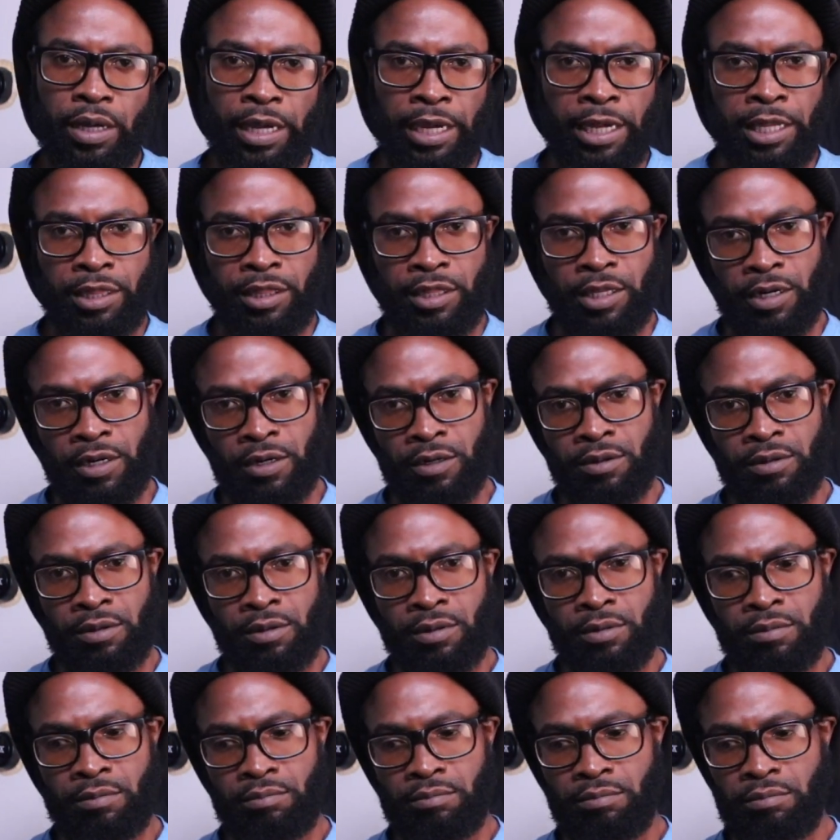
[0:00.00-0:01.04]
in their
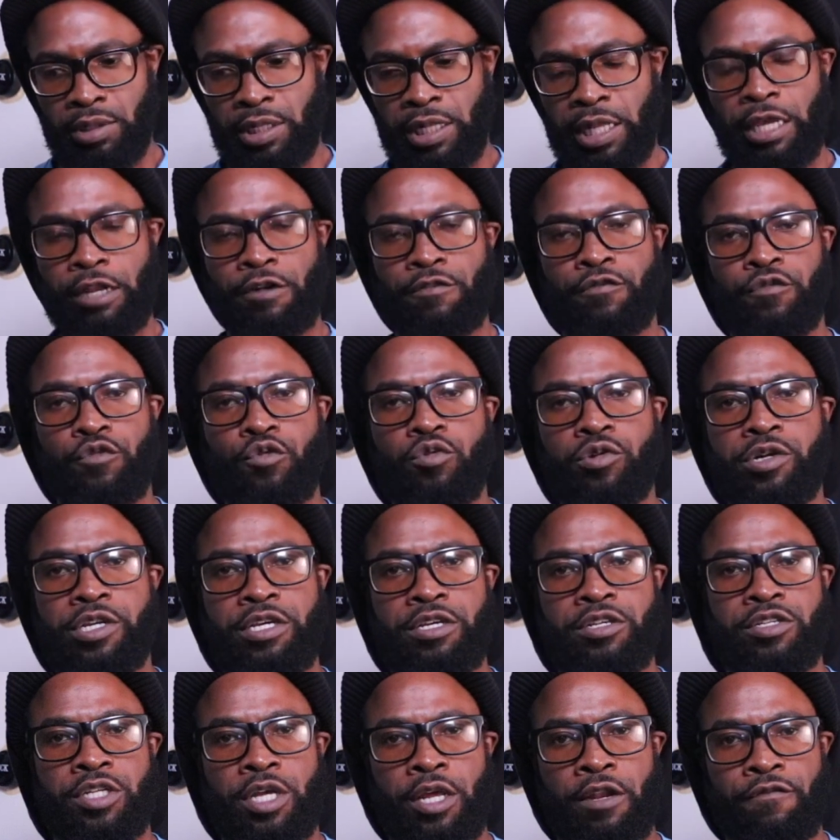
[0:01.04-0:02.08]
late
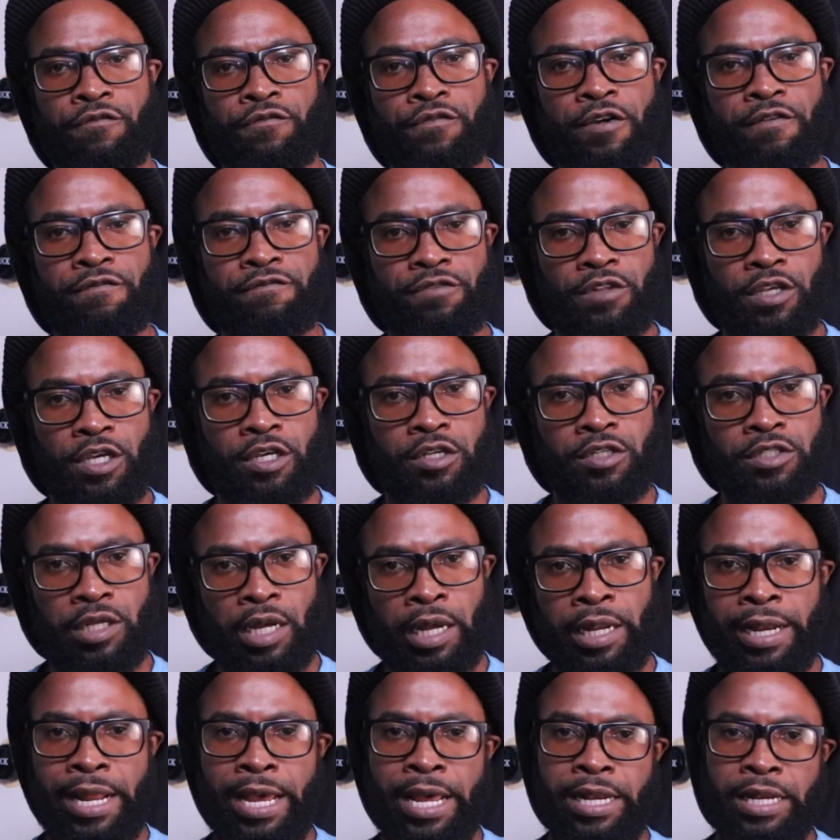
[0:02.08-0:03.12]
40s and 50s,
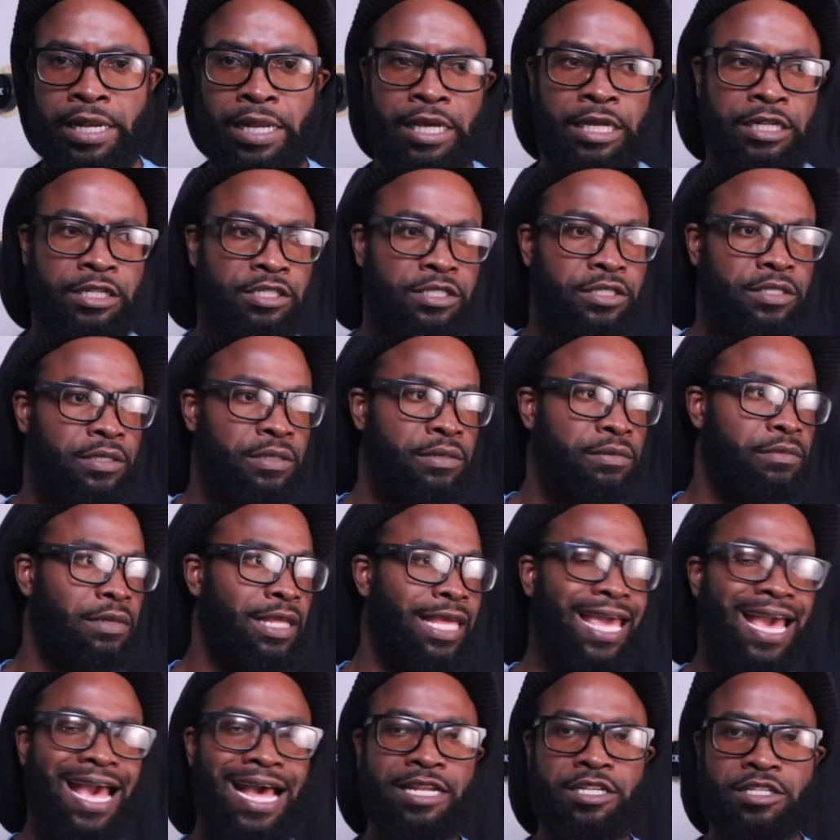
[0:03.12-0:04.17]
and then it's
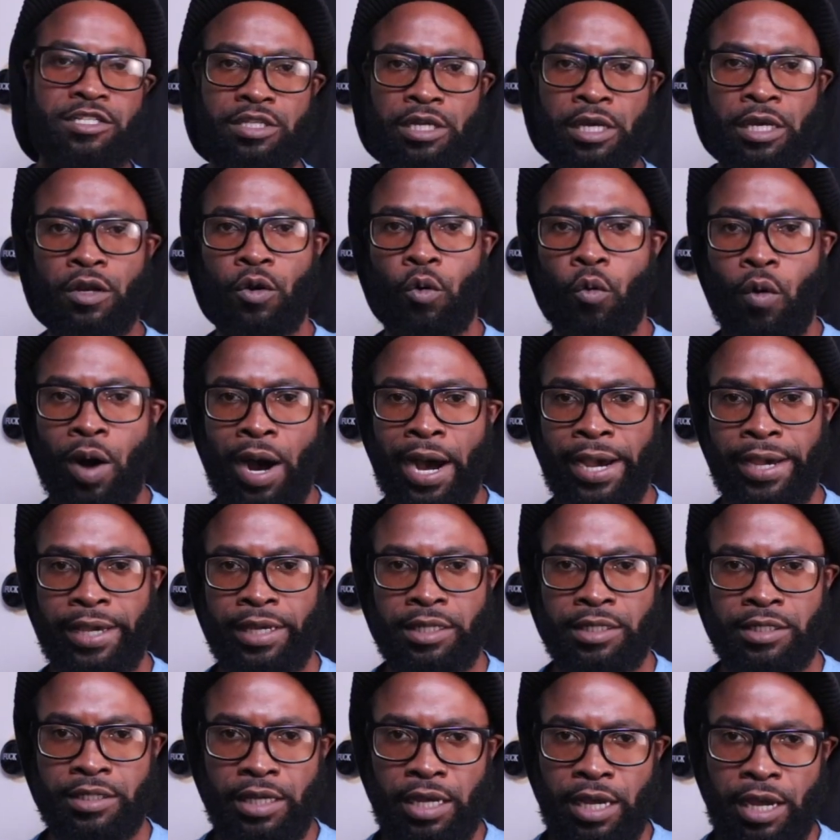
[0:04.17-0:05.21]
cats in
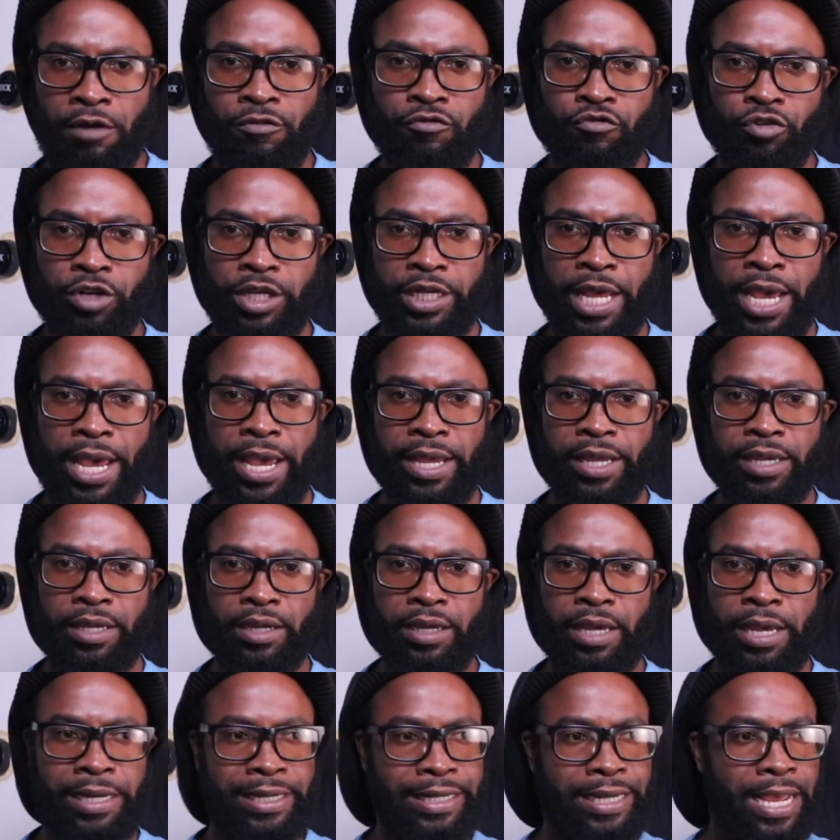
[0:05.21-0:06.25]
wine every day,
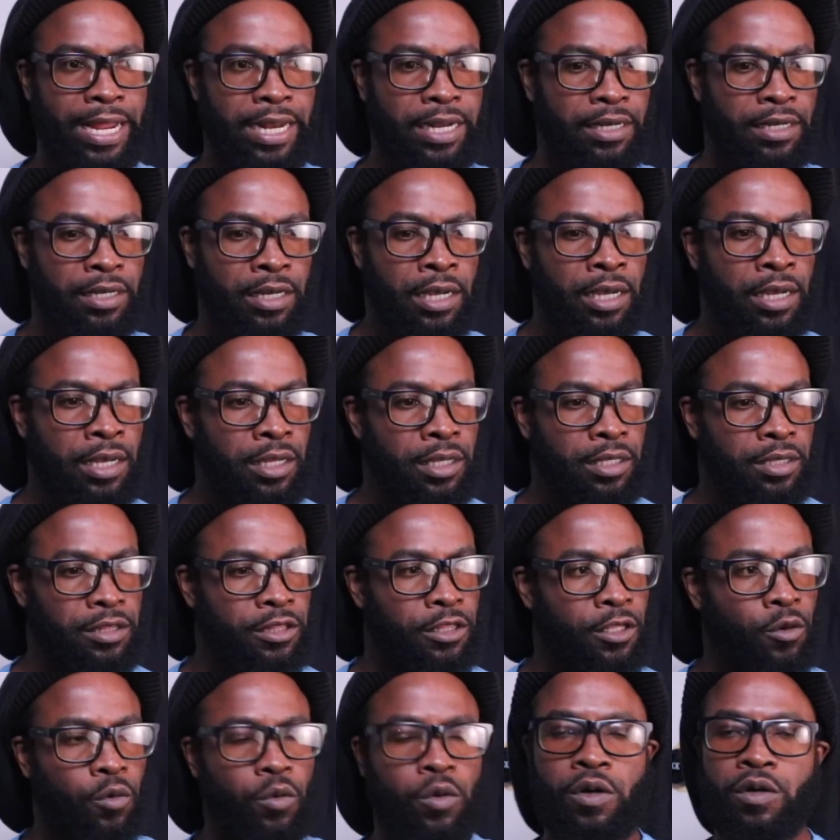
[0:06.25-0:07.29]
and then
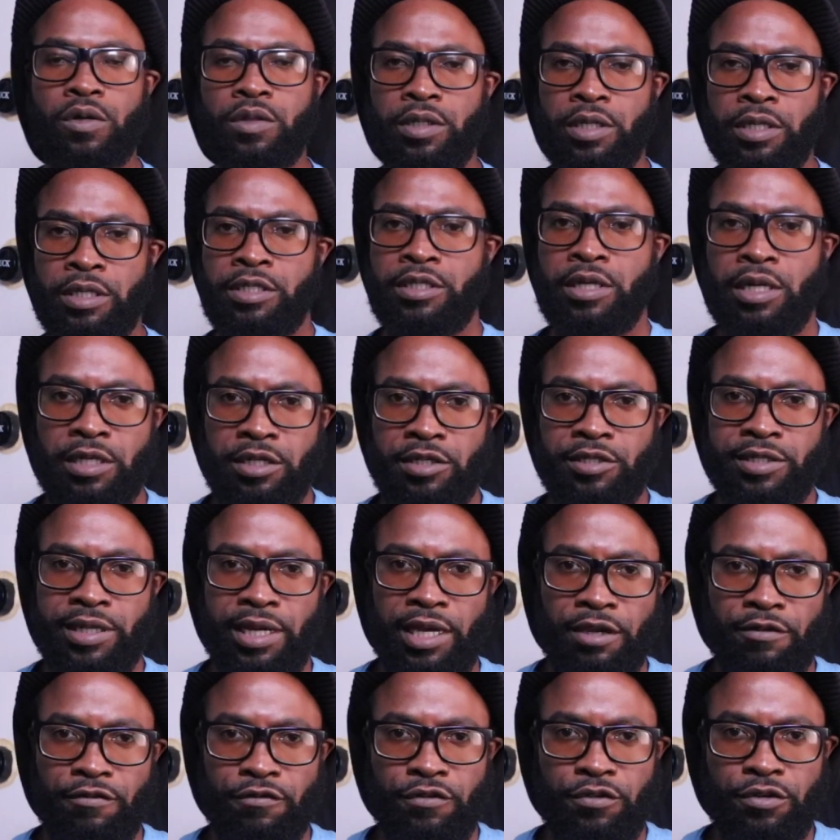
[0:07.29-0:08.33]
the world is
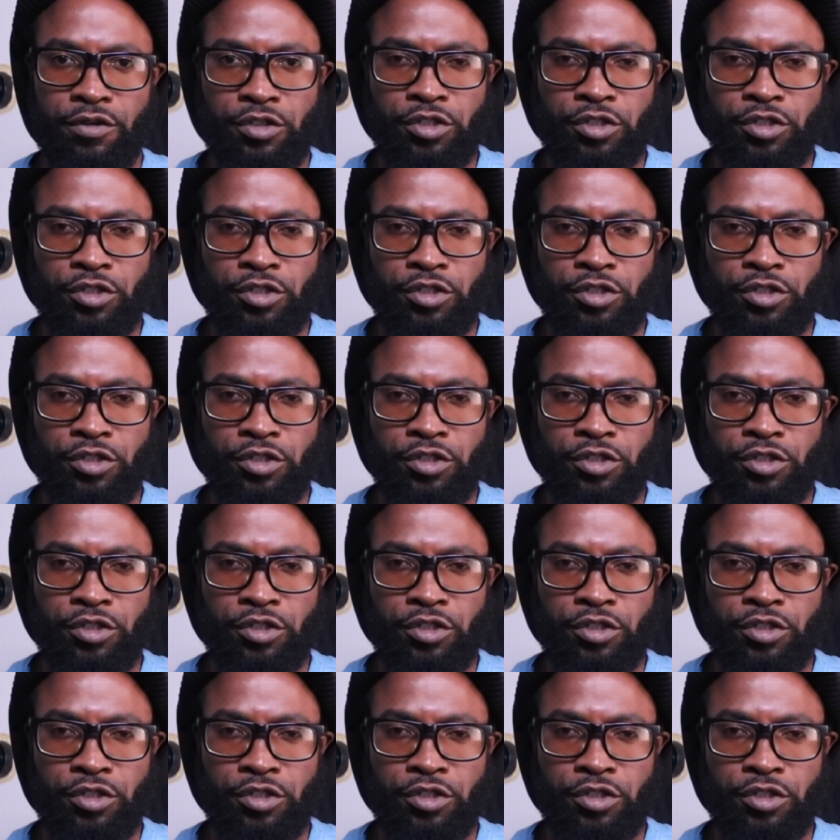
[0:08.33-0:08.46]
unsafe.